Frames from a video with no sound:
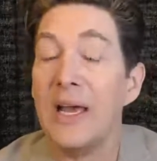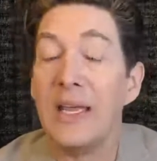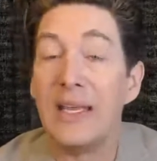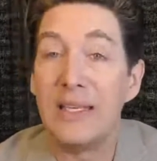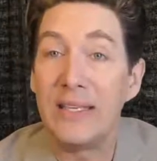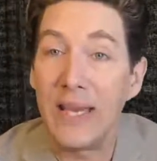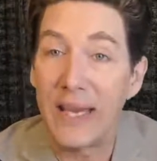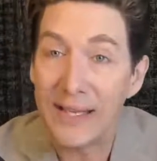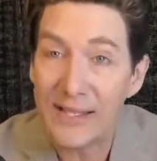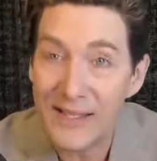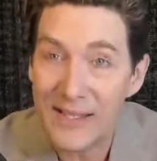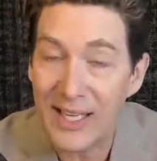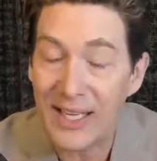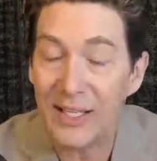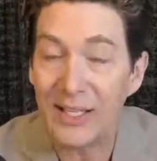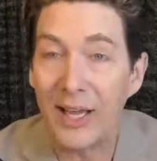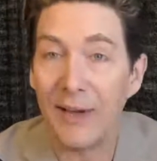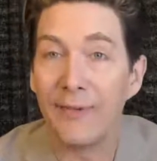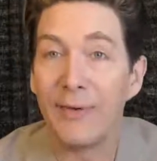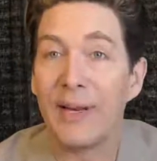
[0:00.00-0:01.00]
Yes, he
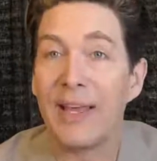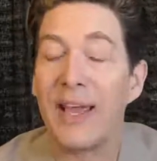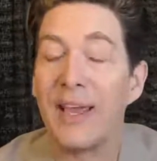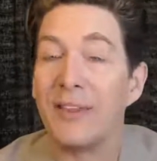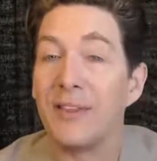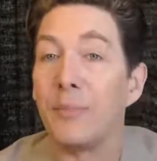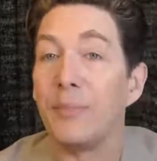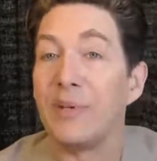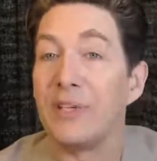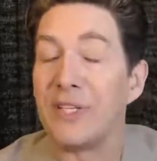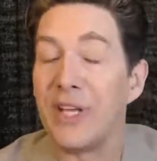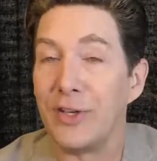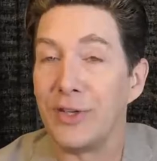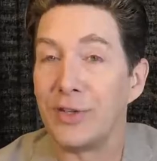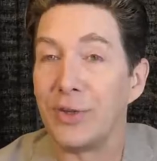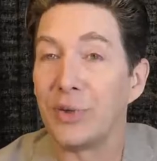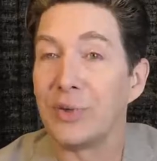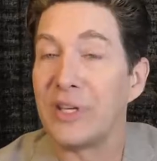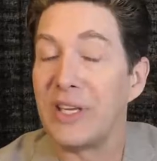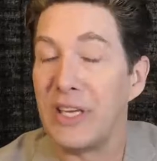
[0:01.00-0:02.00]
definitely had the
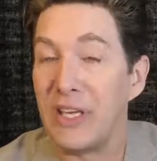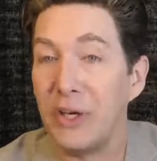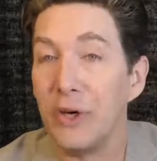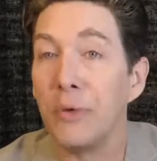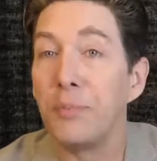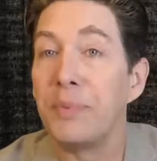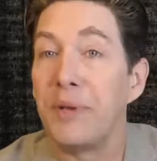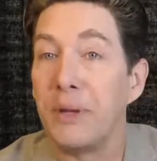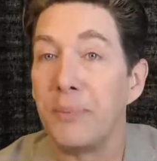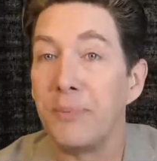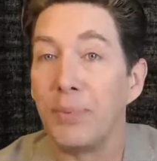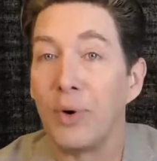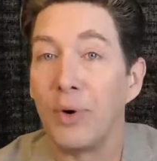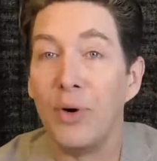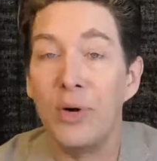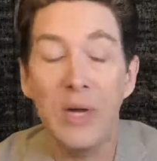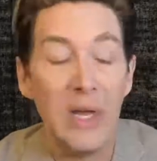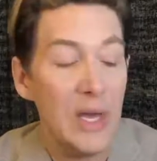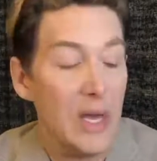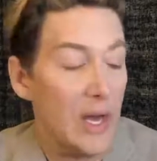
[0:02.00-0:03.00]
potential to heal people.